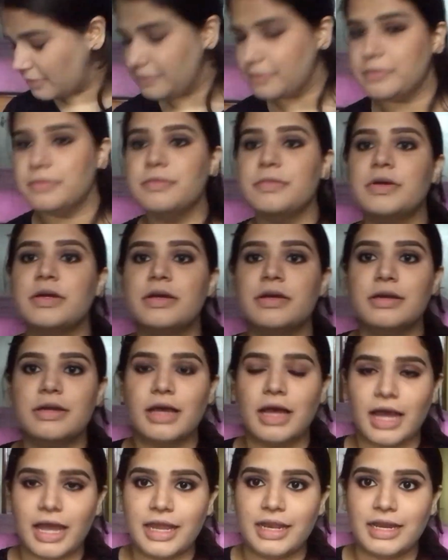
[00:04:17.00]
some
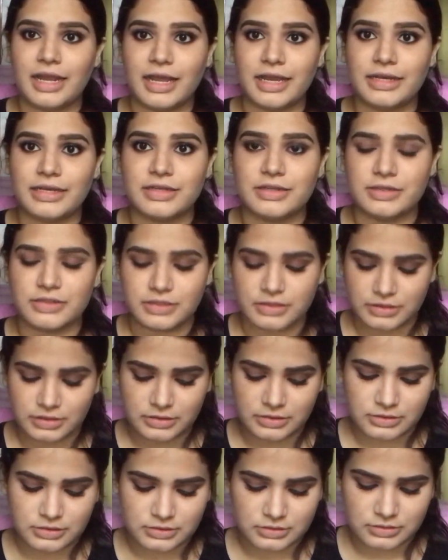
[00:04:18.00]
highlighter,
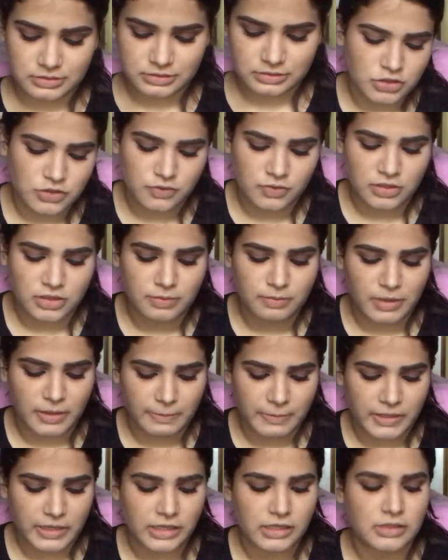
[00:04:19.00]
usual
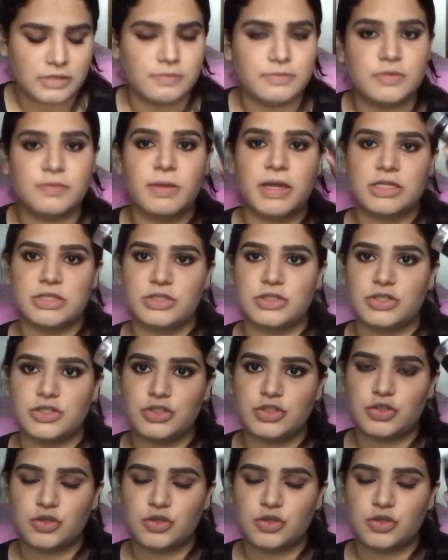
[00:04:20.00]
Maybelline Master